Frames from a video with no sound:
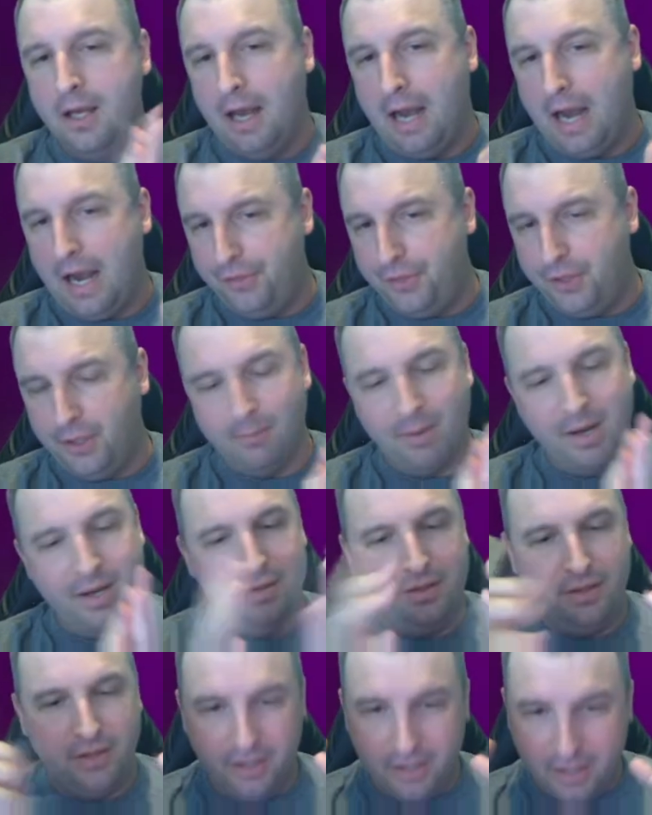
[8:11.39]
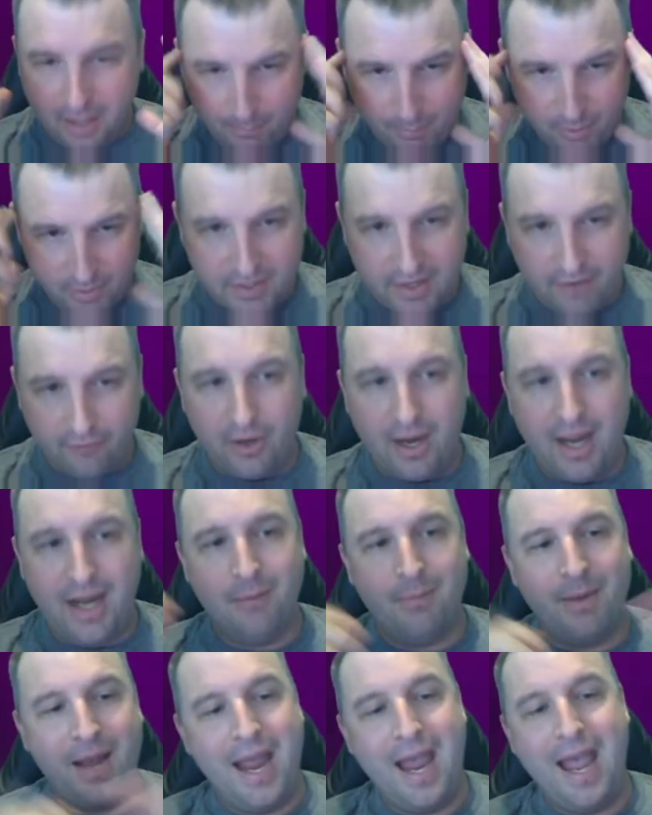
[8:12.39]
I think the numbers I've ran in
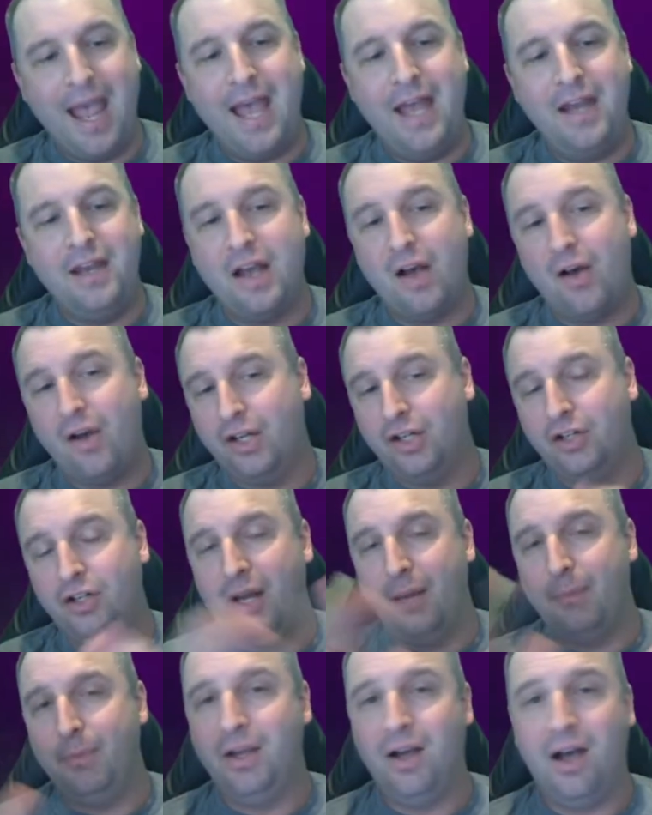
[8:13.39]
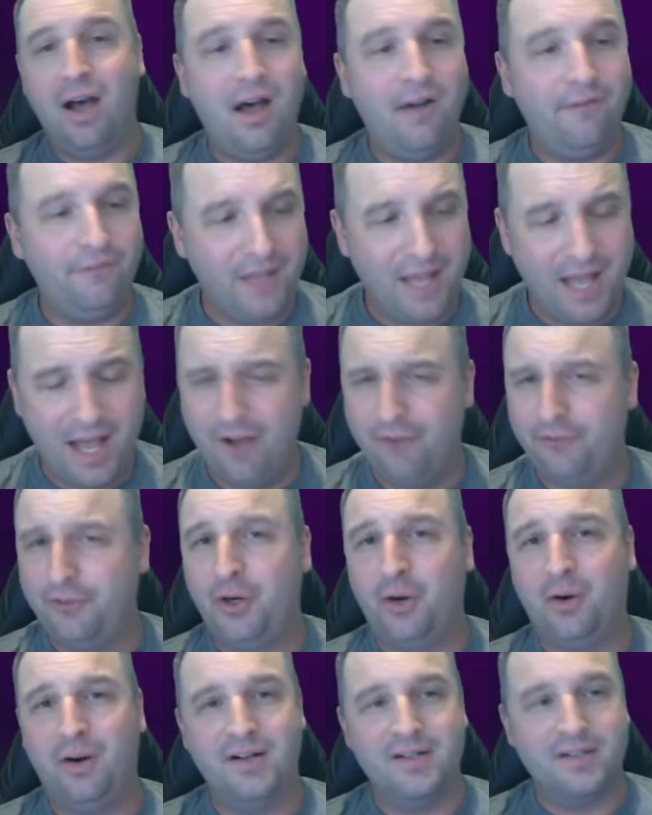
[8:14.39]
my head now, could I be off? Yeah, of
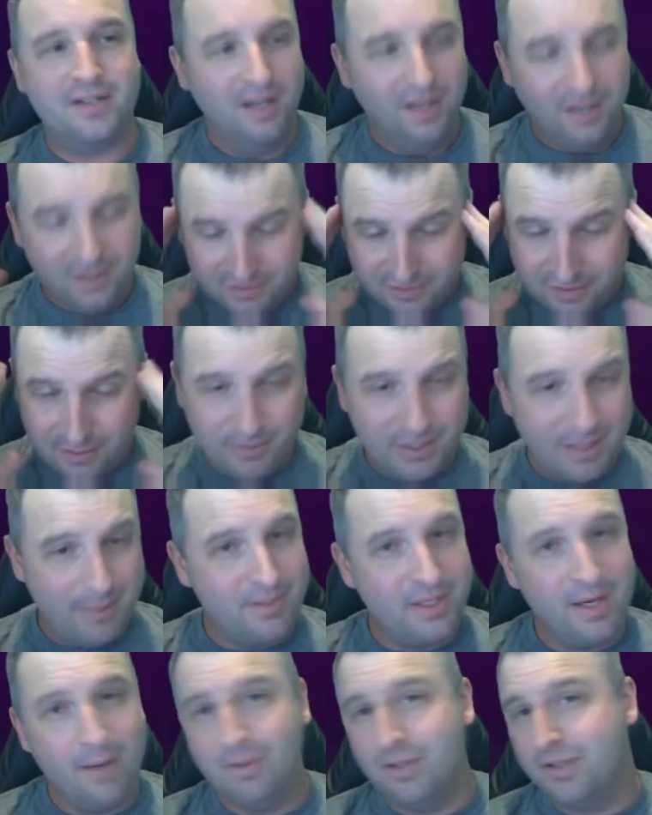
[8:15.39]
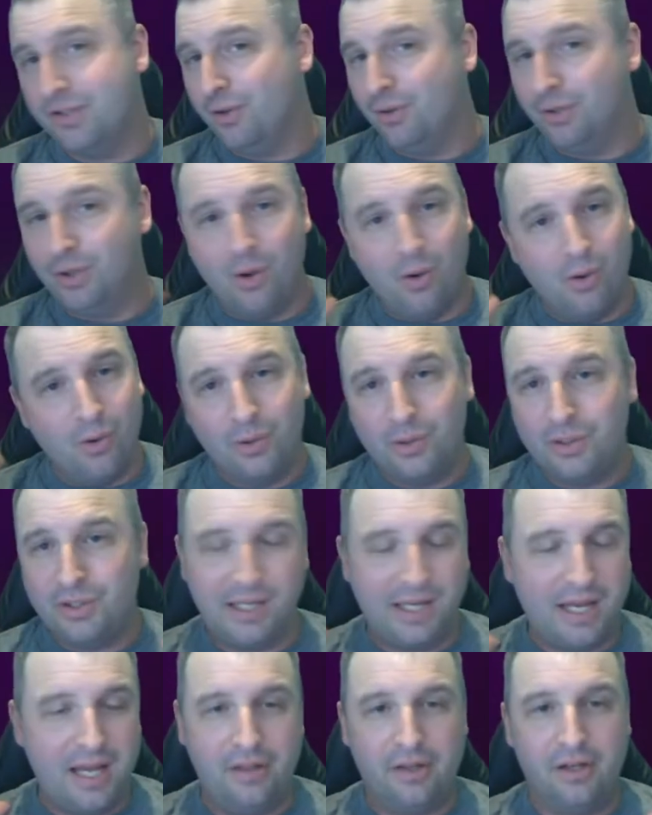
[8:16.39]
course. Sometimes numbers don't go
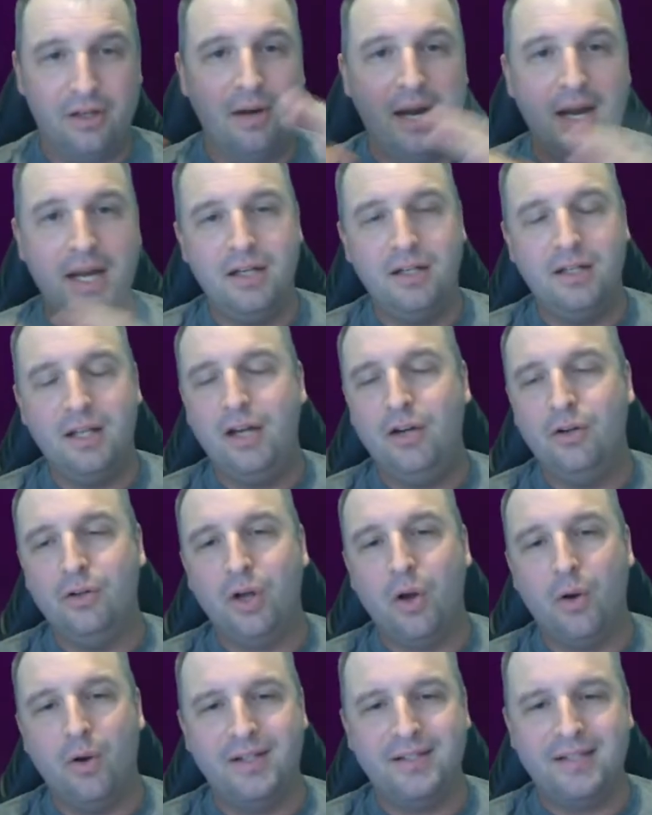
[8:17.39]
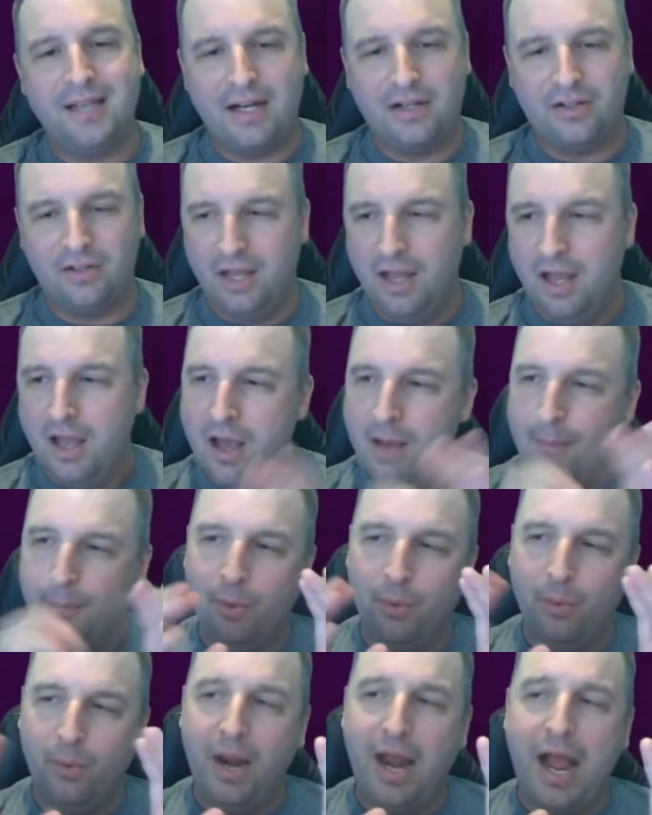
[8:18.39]
together, right? They don't go exactly.
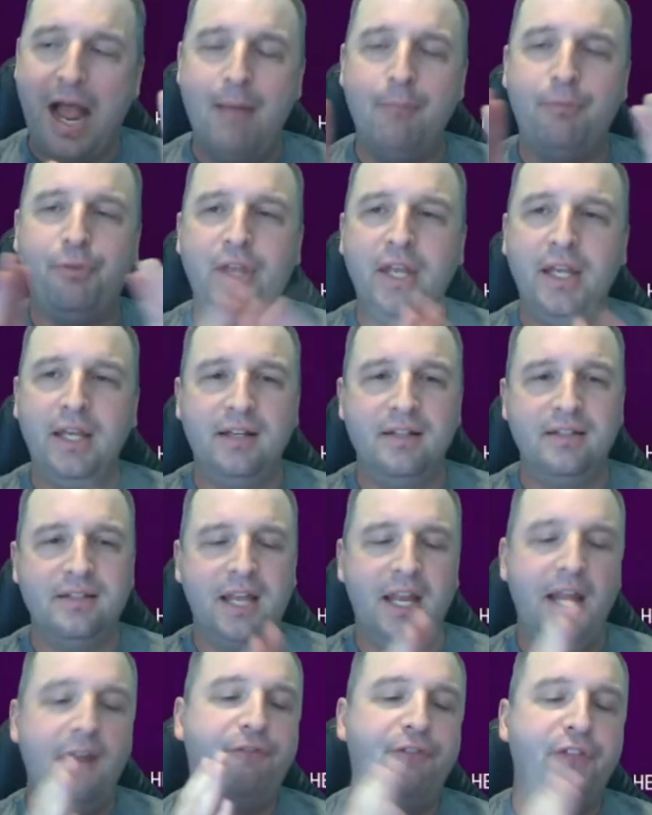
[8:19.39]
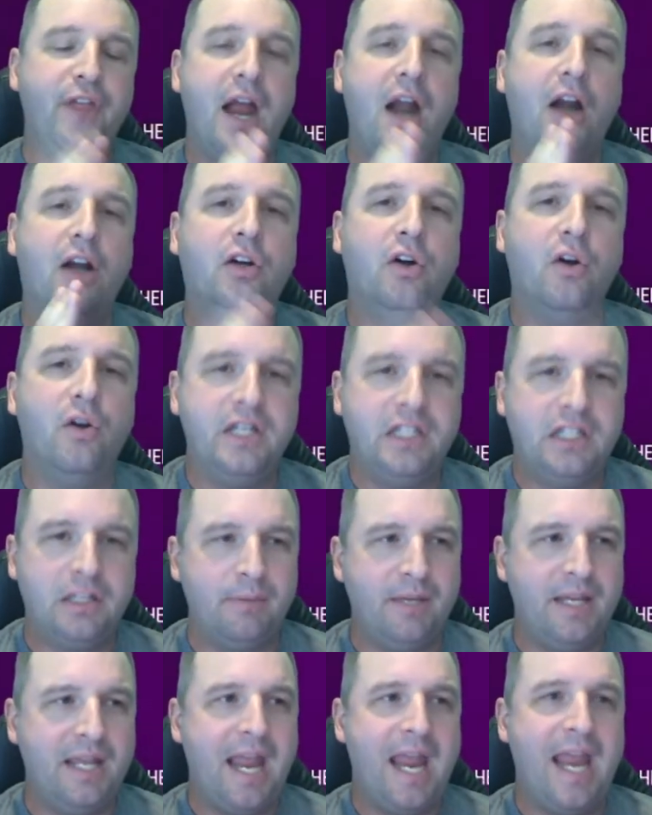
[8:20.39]
But what I'm thinking is if they are going to
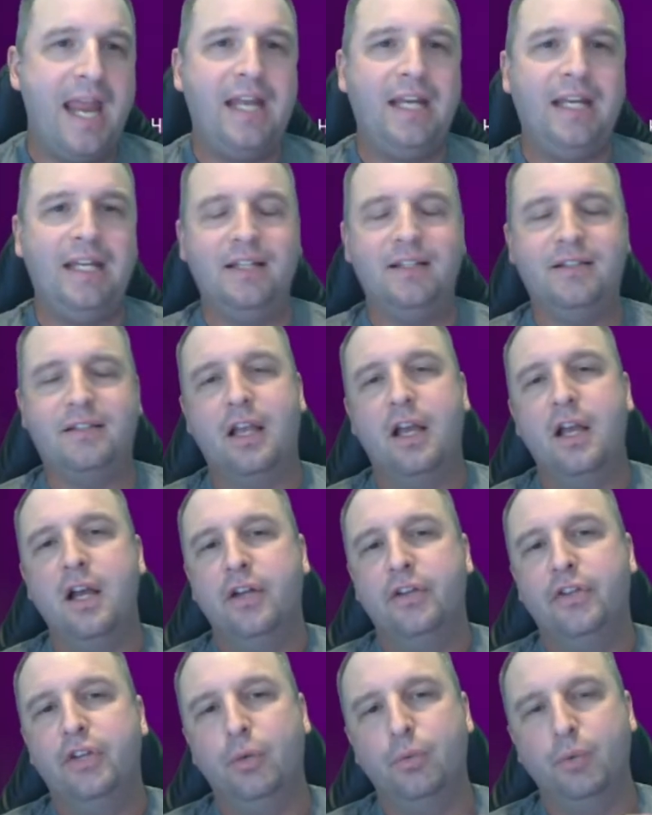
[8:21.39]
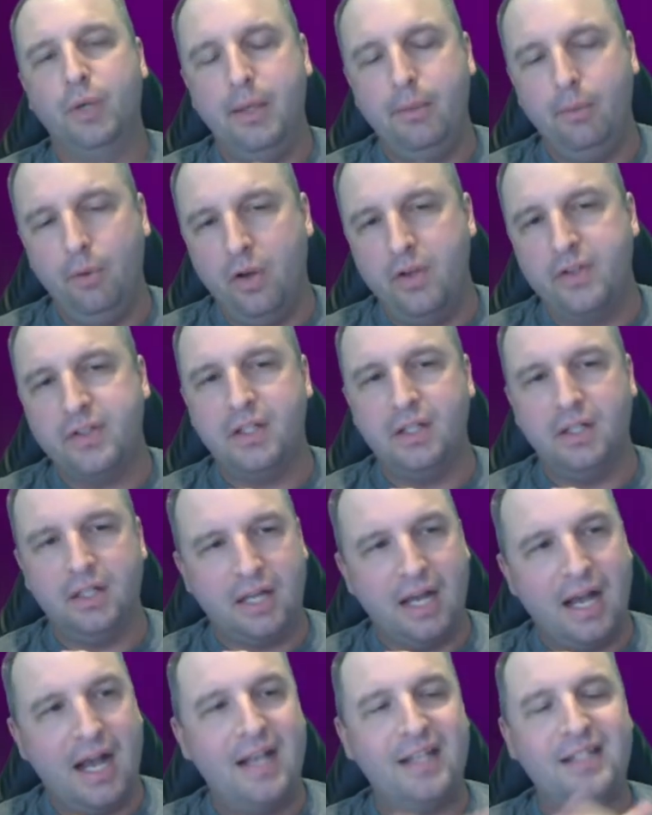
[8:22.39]
be 80s, the reroll is going to
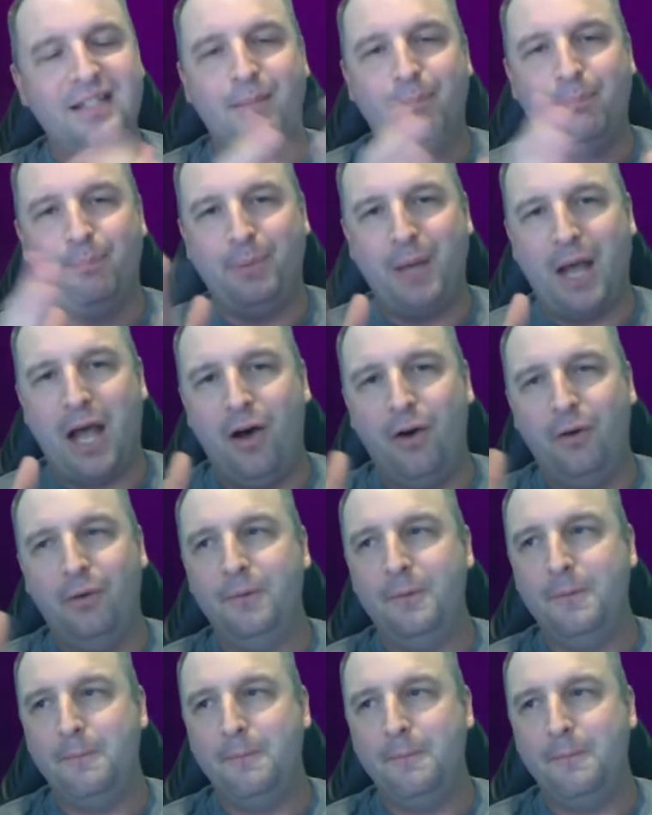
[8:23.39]
cost about,